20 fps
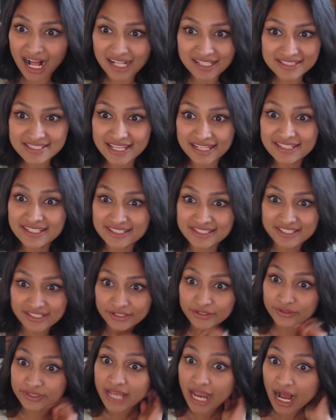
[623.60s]
I'll send it to
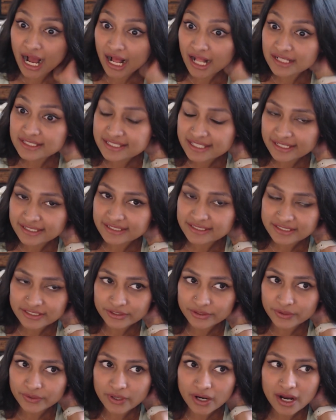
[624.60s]
you. Yeah, I'll send it to
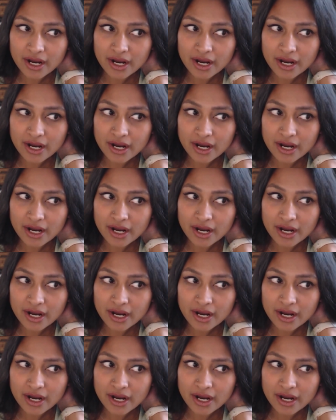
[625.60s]
you.